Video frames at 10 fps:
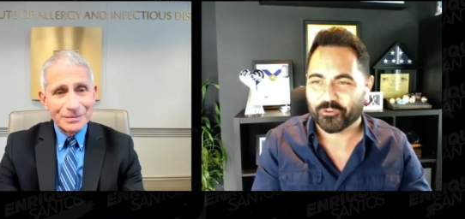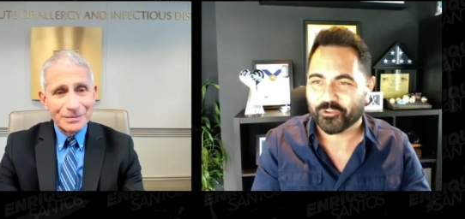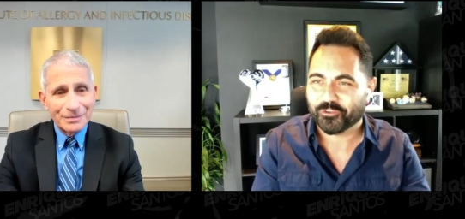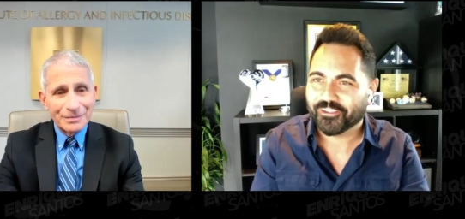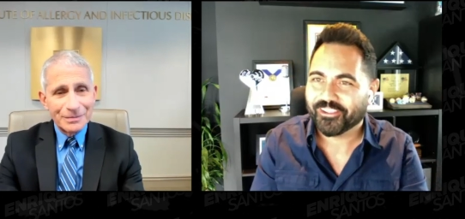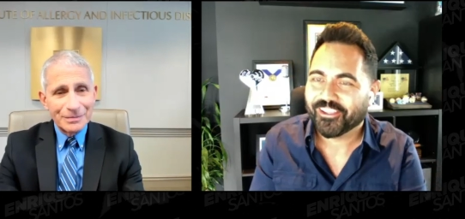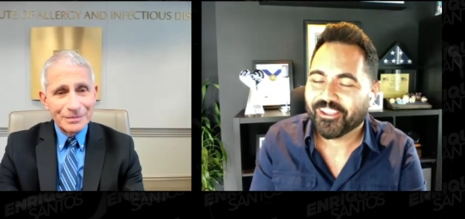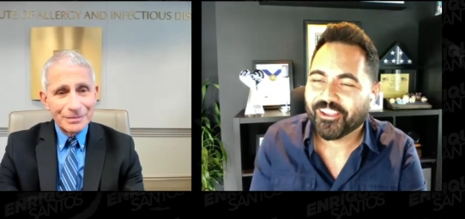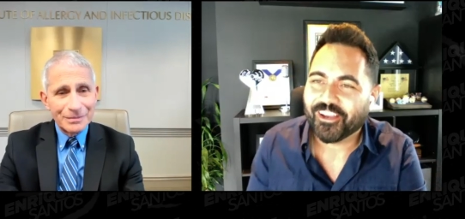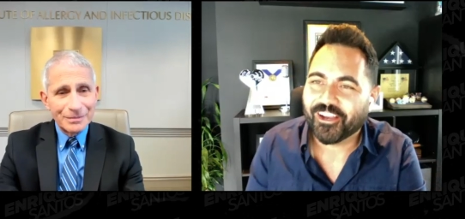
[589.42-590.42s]
Speaker 1: you.
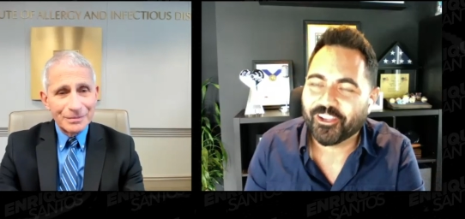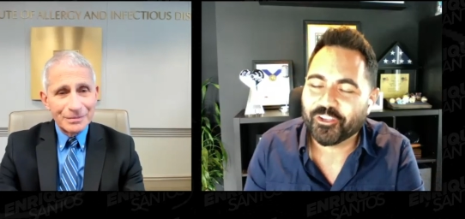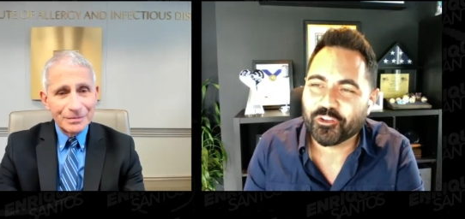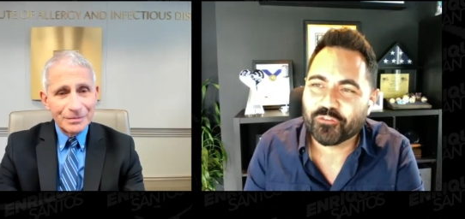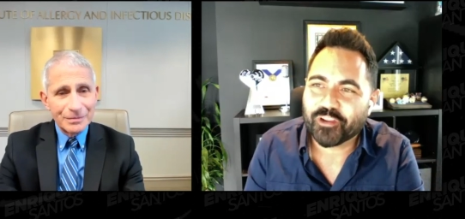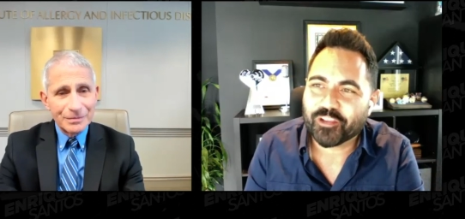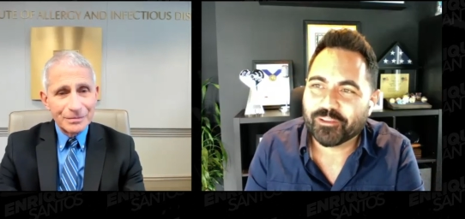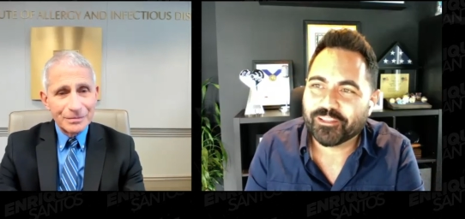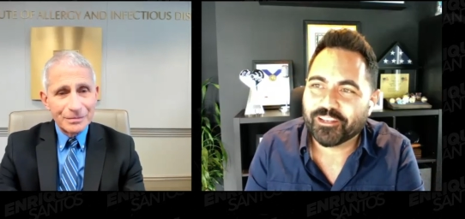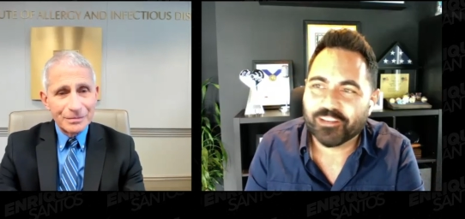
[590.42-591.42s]
Uh, you know, you've
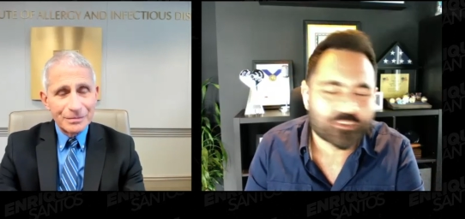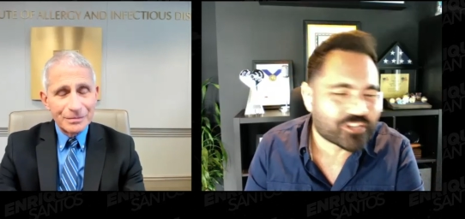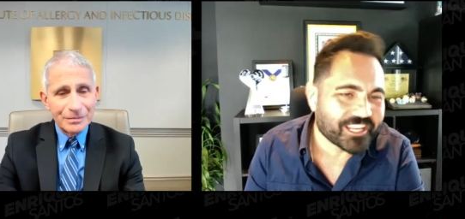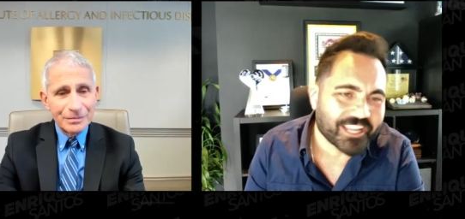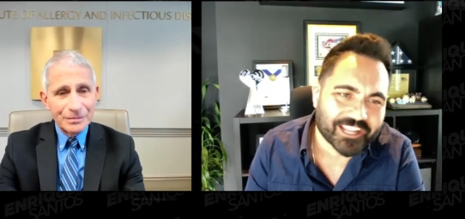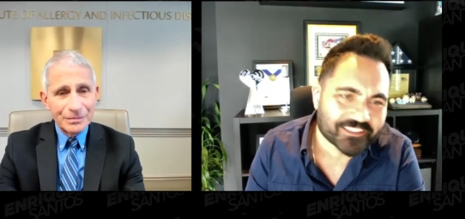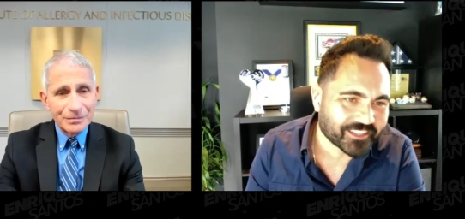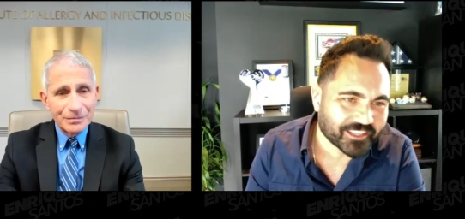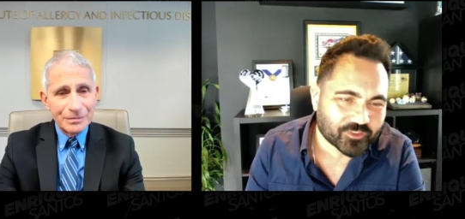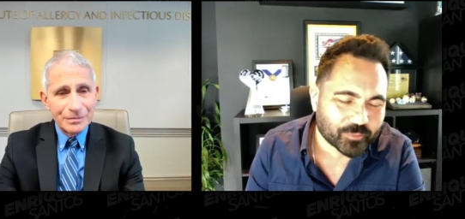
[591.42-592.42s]
recommended never shaking hands
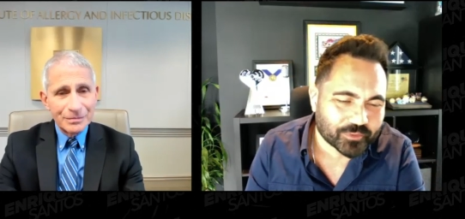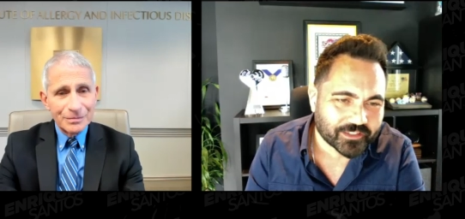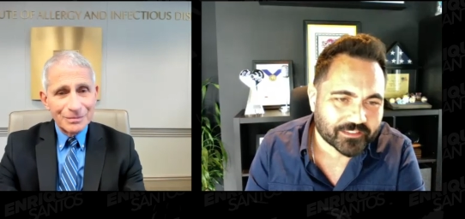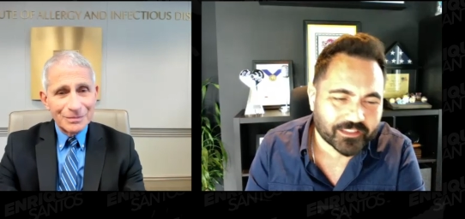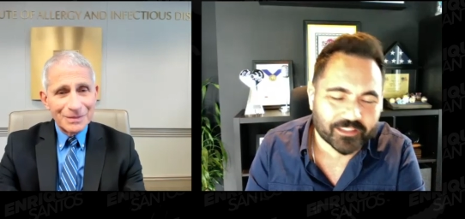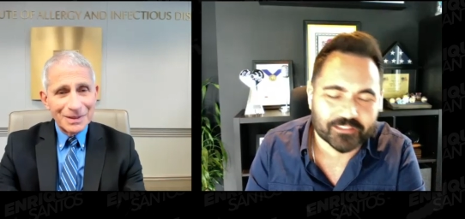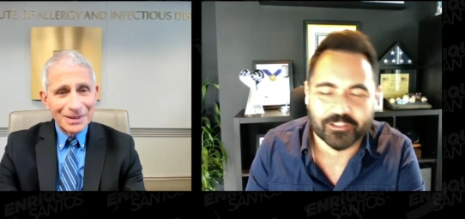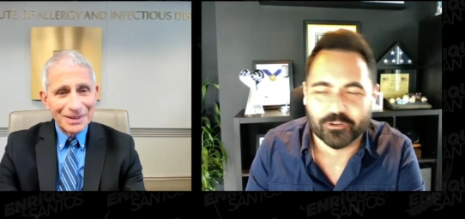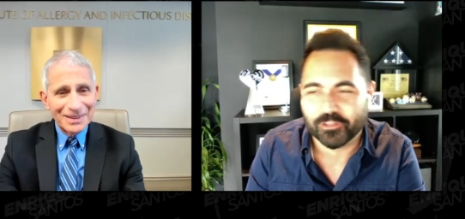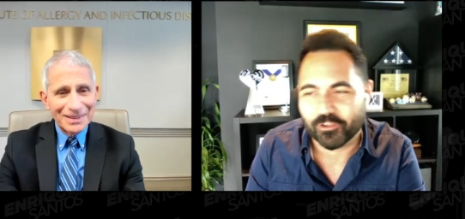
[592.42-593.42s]
again to protect against
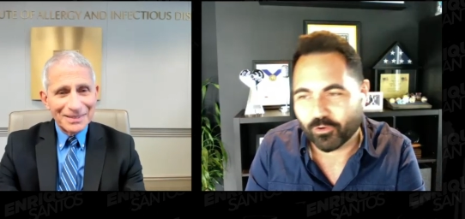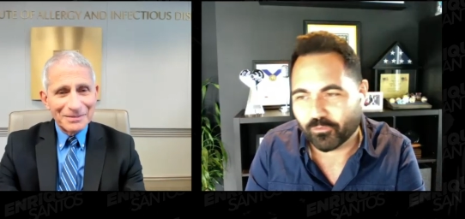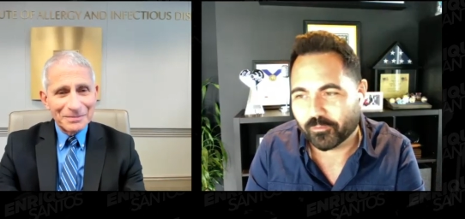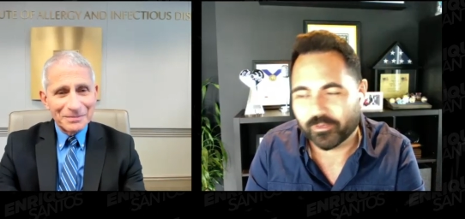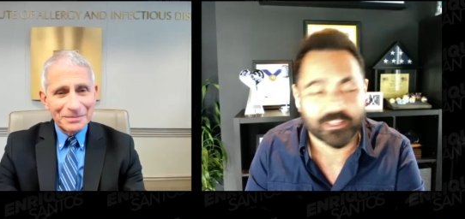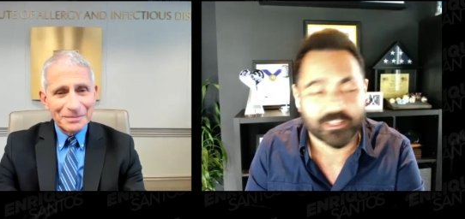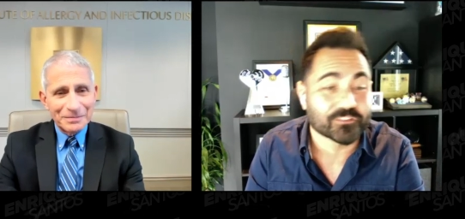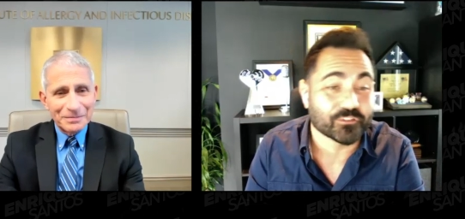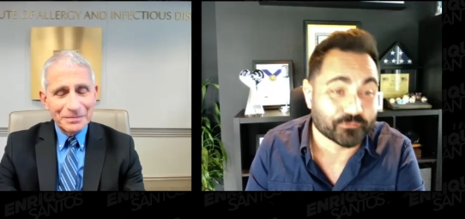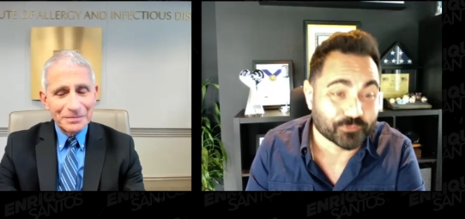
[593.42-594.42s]
not only COVID, but against
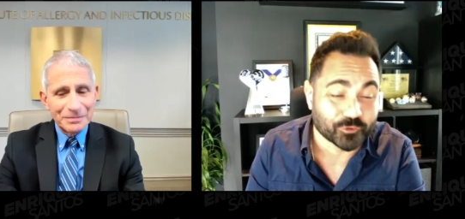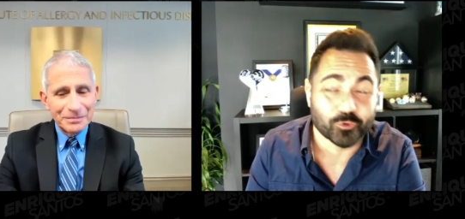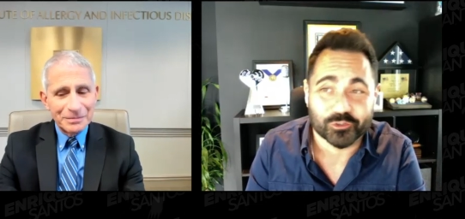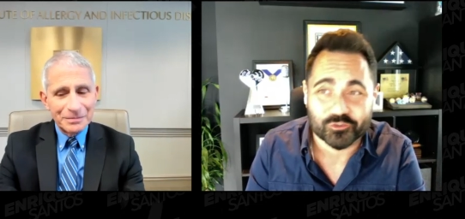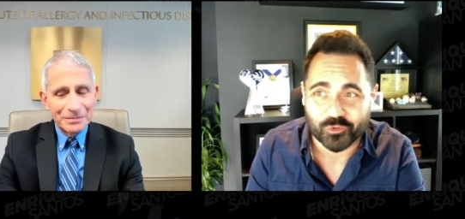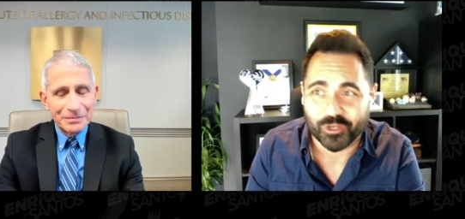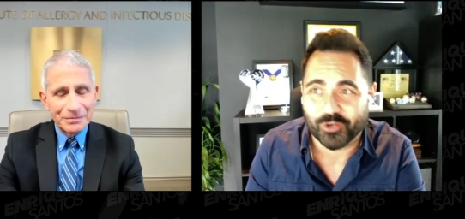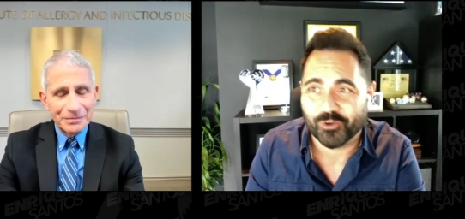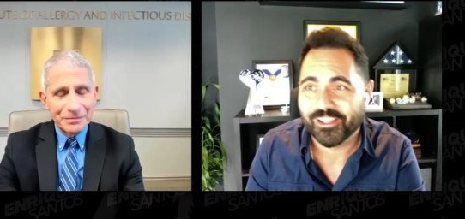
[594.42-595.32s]
the flu as well.